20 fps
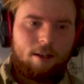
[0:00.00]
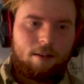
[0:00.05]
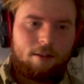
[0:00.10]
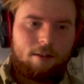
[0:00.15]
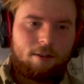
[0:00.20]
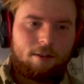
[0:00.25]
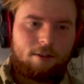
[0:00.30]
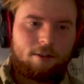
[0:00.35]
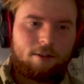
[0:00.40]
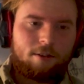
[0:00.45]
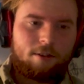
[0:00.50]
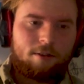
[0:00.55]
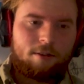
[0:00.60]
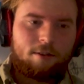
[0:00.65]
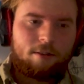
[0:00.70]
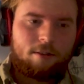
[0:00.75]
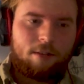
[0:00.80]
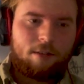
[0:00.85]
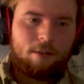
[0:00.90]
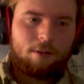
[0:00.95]

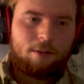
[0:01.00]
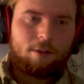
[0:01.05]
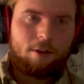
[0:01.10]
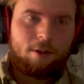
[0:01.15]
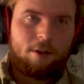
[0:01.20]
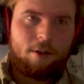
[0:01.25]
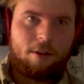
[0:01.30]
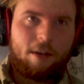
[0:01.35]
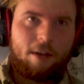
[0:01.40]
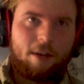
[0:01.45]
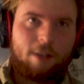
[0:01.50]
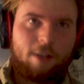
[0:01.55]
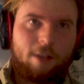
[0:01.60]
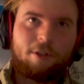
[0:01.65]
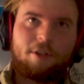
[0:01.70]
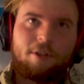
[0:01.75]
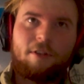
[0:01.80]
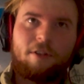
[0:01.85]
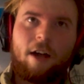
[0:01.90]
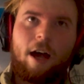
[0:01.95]
the
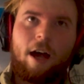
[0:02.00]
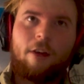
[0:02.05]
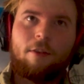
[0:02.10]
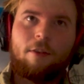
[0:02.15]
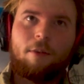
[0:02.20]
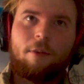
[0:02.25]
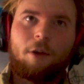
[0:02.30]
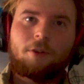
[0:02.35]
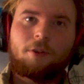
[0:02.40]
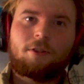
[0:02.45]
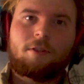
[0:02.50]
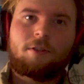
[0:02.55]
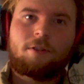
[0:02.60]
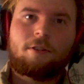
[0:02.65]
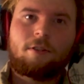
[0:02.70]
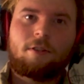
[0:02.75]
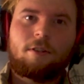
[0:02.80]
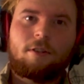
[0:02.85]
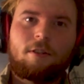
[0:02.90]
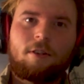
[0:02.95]
expedition that had the
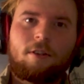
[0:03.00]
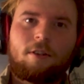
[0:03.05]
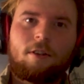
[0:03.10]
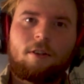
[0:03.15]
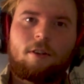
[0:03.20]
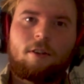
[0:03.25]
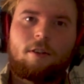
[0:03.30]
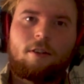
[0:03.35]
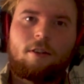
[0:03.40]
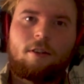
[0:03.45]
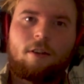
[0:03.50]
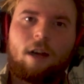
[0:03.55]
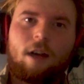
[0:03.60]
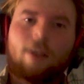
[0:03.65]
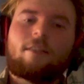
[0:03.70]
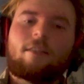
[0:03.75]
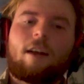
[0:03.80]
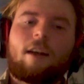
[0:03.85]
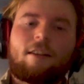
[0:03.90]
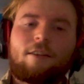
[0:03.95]
most.
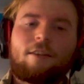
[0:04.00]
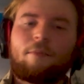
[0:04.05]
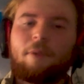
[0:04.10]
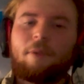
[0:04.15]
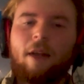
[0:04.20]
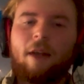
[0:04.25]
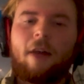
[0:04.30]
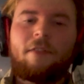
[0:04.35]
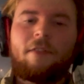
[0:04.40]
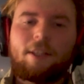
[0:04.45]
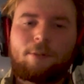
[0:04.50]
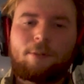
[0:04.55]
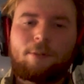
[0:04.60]
I didn't plan this